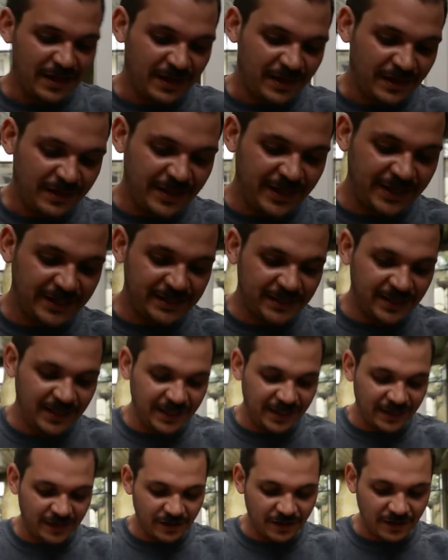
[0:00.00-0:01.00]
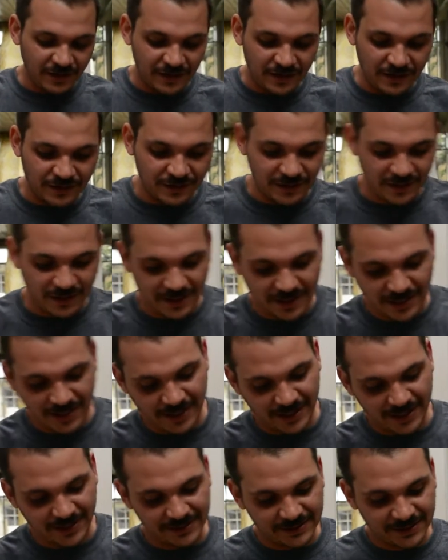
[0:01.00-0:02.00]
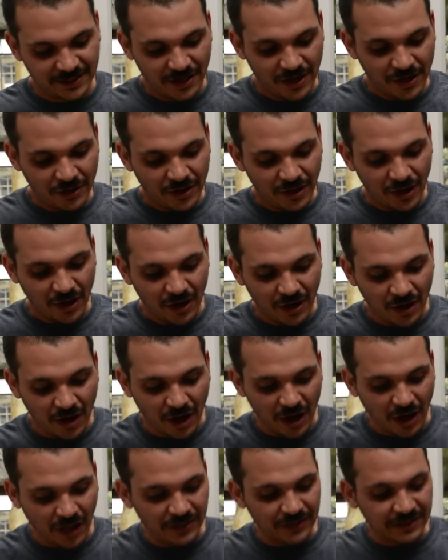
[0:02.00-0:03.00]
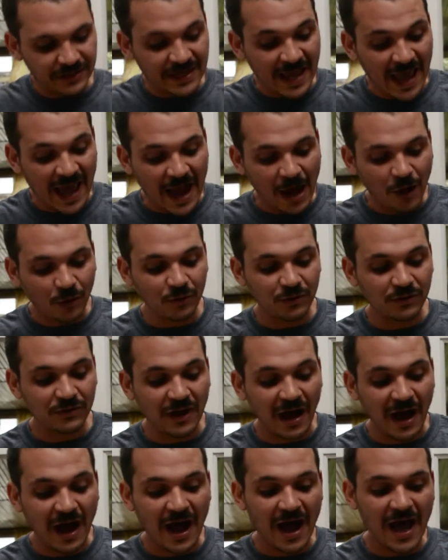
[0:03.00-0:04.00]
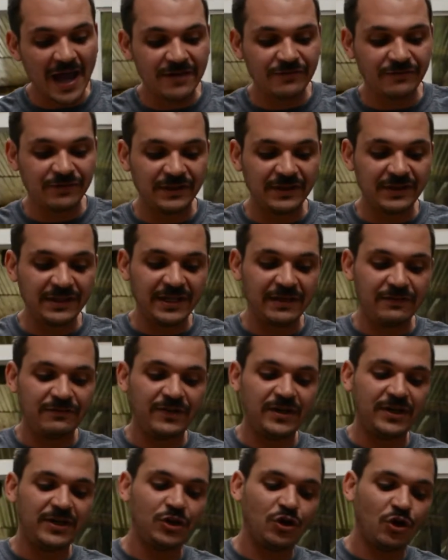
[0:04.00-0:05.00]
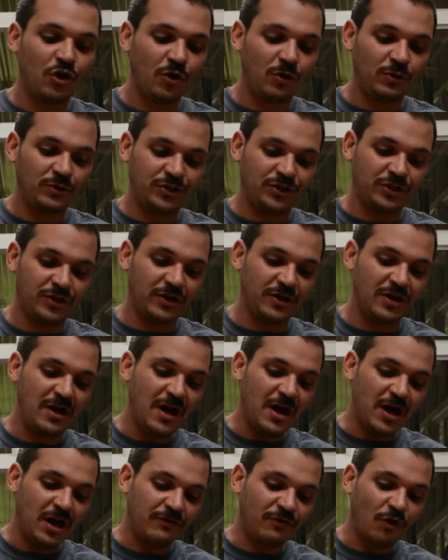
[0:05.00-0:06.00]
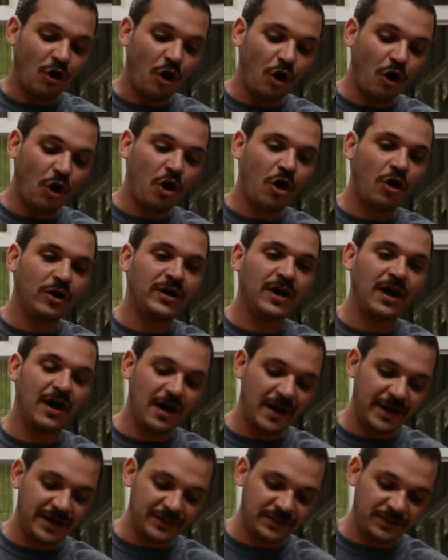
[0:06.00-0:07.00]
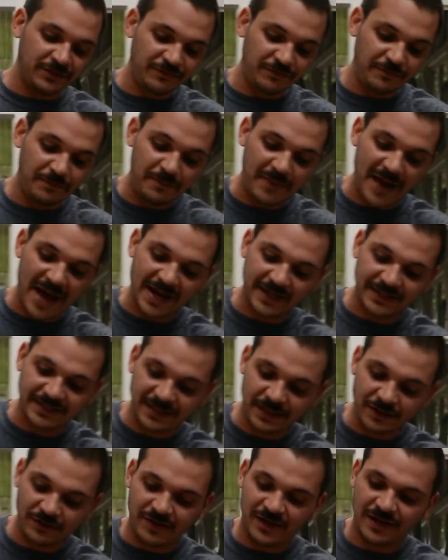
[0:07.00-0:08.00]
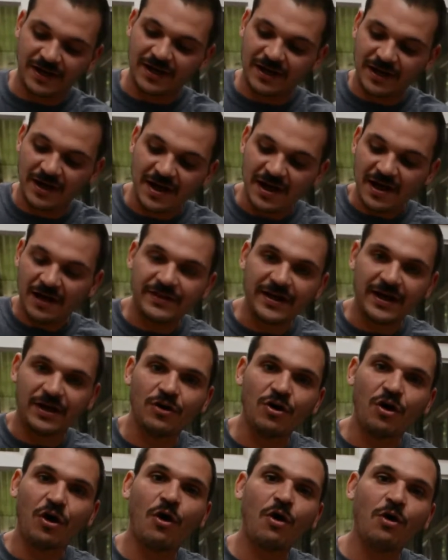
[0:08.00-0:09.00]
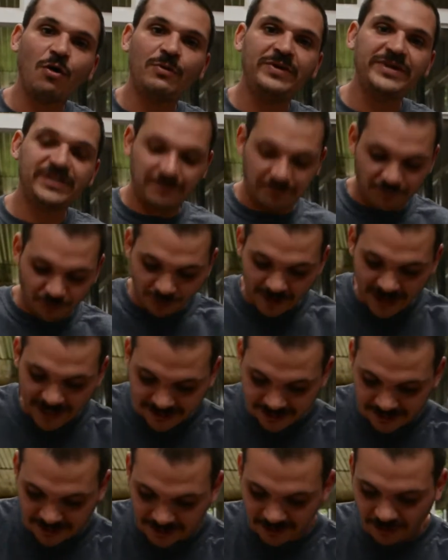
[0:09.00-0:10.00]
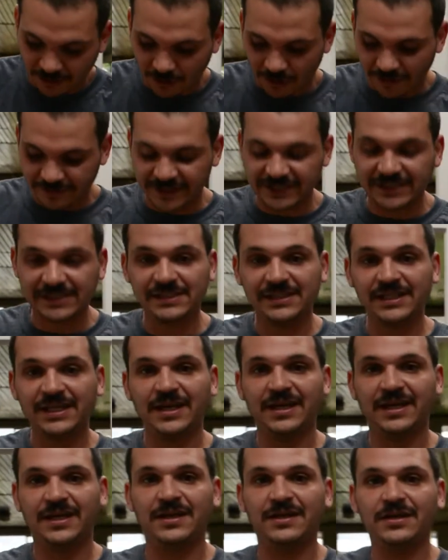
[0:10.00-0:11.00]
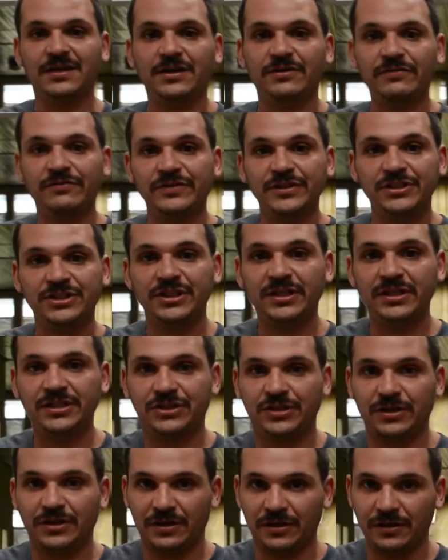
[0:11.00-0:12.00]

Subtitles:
This here is a now live living culture of all kinds of bacteria that are always present on the skin of the ginger.